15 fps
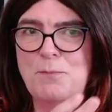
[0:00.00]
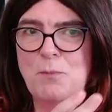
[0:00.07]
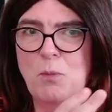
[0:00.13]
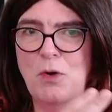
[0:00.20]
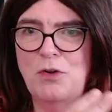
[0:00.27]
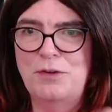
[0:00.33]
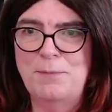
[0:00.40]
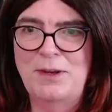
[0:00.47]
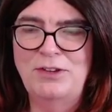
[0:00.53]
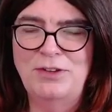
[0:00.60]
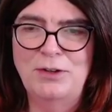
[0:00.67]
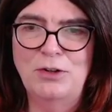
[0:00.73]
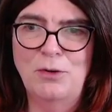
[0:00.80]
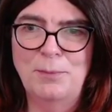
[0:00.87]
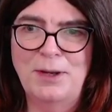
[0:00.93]
whilst this may
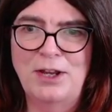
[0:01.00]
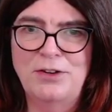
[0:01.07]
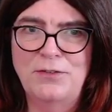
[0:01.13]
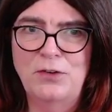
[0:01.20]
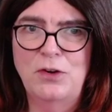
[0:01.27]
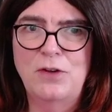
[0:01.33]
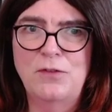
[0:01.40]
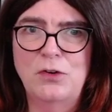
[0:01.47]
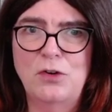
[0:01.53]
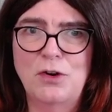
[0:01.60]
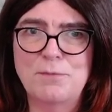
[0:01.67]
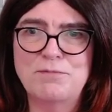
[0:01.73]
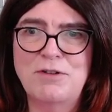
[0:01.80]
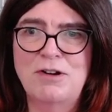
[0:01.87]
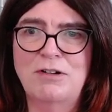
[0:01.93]
seem complicated if you're not
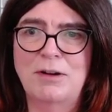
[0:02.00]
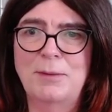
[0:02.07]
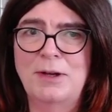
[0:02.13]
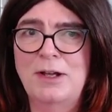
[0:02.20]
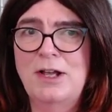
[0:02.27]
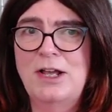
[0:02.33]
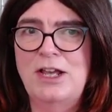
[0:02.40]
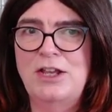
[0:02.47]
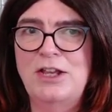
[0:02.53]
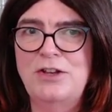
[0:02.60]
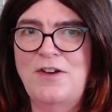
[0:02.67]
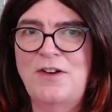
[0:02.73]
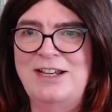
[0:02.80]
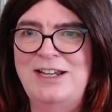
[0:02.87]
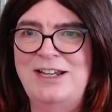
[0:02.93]
a programmer, it's
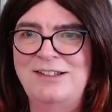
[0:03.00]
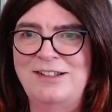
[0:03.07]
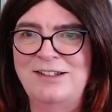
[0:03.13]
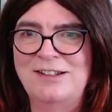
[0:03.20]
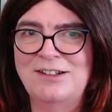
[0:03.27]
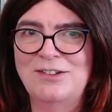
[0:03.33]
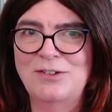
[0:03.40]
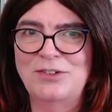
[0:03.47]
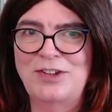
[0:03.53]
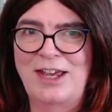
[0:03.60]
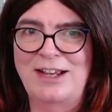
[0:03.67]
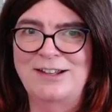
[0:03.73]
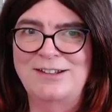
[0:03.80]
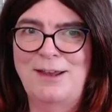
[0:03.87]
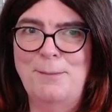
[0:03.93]
very easy to sort of
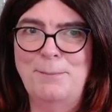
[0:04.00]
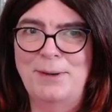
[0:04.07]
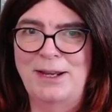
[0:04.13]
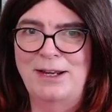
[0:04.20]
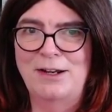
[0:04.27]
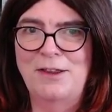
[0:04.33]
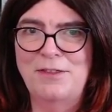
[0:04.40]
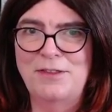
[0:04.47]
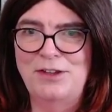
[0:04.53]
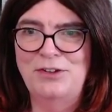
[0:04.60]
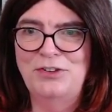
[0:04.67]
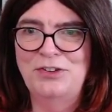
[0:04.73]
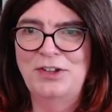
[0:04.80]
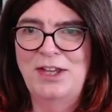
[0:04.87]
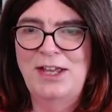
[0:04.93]
take a template like
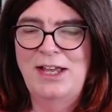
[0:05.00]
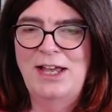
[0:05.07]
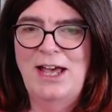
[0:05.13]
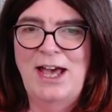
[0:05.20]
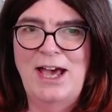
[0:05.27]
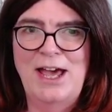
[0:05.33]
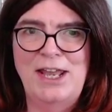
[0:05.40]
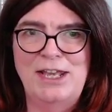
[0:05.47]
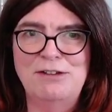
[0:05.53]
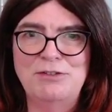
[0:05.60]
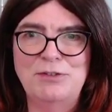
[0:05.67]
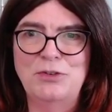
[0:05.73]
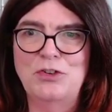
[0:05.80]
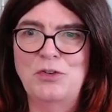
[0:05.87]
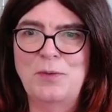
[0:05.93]
this, and there's
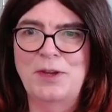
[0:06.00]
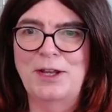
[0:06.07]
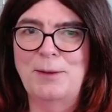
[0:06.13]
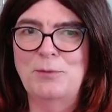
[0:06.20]
some software that